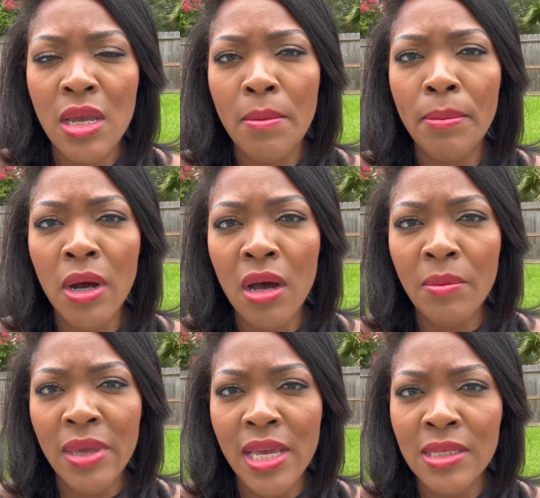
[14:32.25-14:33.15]
balm
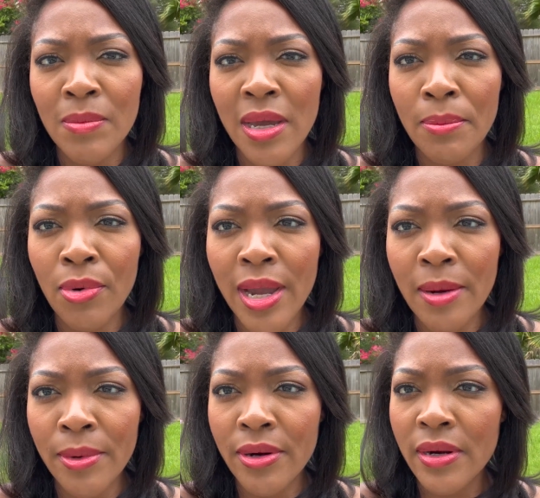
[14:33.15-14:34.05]
as my
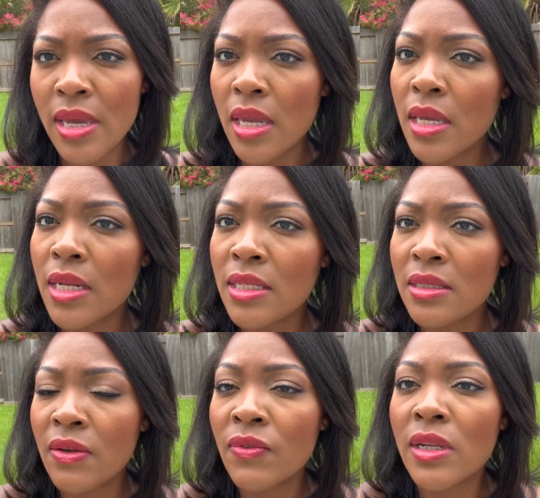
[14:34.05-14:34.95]
primer and that
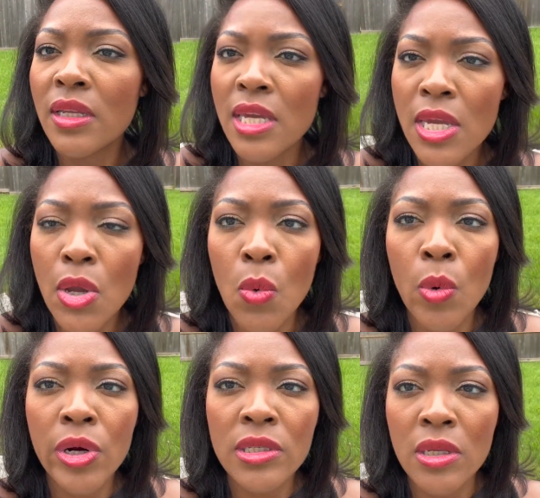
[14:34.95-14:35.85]
definitely
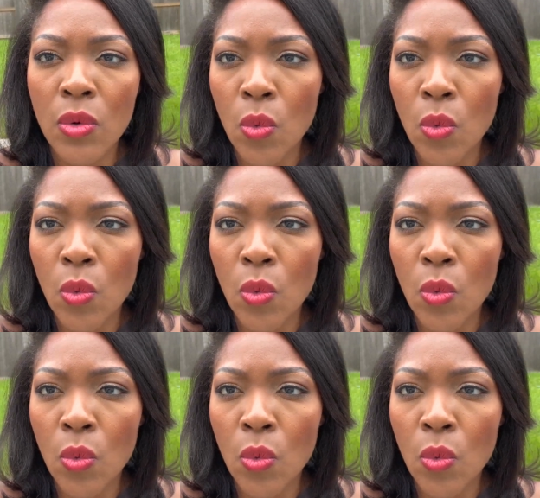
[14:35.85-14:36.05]
works